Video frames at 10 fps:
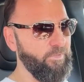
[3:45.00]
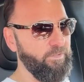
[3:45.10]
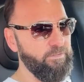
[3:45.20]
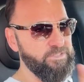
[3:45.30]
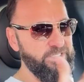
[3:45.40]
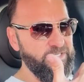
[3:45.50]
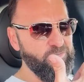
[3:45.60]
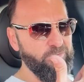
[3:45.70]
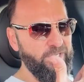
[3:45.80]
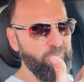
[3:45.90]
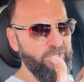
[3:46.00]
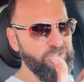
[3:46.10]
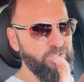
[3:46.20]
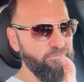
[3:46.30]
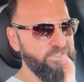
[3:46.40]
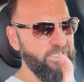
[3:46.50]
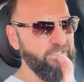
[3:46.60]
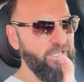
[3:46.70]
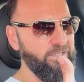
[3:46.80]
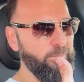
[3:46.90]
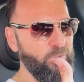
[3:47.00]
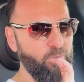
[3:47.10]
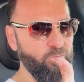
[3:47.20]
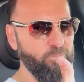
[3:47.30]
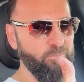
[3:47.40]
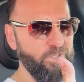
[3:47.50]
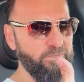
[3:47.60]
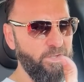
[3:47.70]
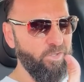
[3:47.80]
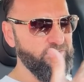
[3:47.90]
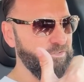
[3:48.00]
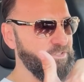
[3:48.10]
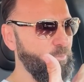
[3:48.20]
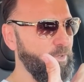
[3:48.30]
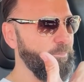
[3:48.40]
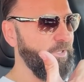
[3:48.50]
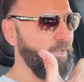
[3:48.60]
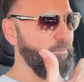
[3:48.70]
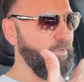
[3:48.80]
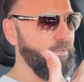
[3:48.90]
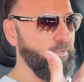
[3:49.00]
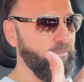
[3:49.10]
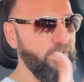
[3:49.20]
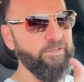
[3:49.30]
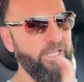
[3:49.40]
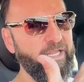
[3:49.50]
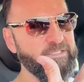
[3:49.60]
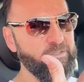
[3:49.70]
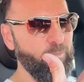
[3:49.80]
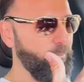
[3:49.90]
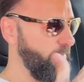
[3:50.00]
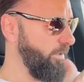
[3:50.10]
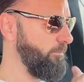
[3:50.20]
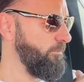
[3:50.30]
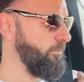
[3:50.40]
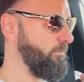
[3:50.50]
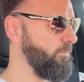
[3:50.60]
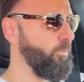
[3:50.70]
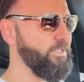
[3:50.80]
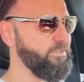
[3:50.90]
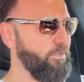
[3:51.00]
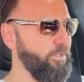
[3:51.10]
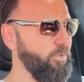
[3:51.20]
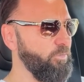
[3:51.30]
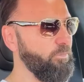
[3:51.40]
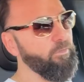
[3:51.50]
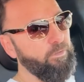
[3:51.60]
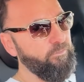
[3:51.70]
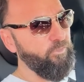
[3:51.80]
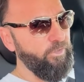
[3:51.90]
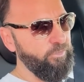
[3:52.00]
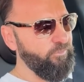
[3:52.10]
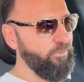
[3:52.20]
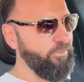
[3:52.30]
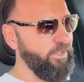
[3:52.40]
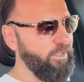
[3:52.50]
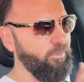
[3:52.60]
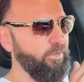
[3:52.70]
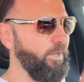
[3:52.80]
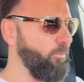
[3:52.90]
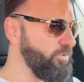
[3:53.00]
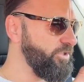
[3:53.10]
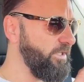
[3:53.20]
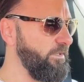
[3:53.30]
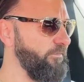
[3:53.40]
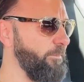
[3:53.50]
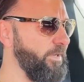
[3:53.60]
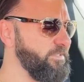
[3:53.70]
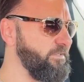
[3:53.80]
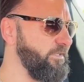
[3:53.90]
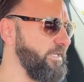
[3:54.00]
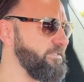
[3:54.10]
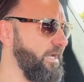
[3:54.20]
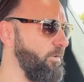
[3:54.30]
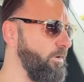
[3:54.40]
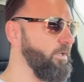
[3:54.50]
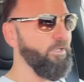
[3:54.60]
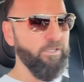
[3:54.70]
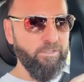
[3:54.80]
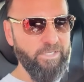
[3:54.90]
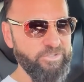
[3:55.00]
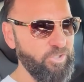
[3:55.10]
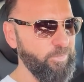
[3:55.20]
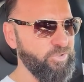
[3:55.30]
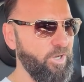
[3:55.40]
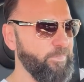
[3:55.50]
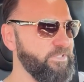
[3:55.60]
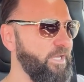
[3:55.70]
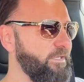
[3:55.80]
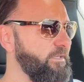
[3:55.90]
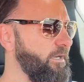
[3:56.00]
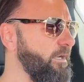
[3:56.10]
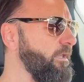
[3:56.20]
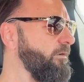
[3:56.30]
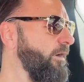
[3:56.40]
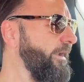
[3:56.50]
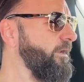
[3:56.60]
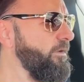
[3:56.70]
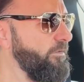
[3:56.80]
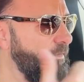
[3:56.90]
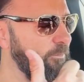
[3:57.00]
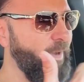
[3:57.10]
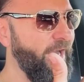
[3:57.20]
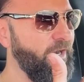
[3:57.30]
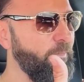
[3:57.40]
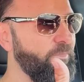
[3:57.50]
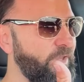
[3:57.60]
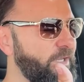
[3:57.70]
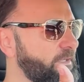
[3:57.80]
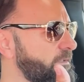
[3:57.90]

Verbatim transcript: there's a day two late, Reg, of a 10K limit hold'em that starts at 1 p.m. That, that ends at 1 p.m. We start at noon. So then you start thinking, okay, well, shit, if I bust in the next hour, can I jump and drop a stack there? All right. other backup thing